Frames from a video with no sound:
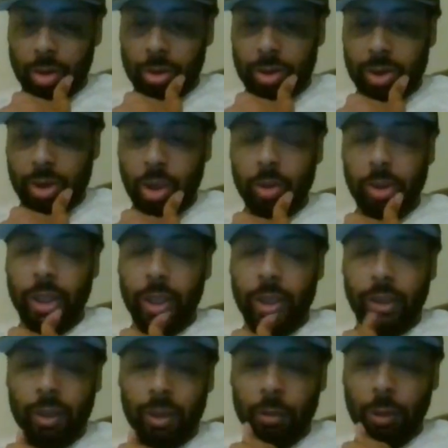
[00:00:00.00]

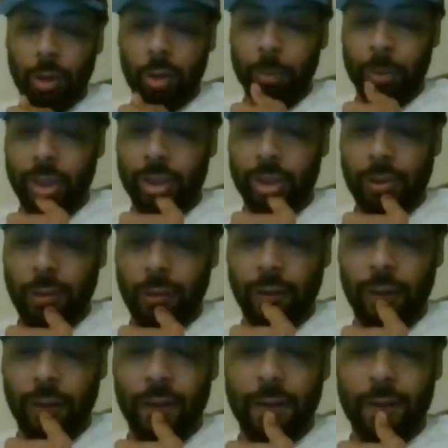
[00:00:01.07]
Sergey, our man
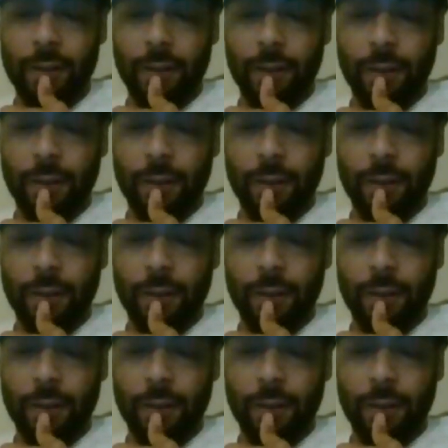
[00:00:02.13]
Sergey,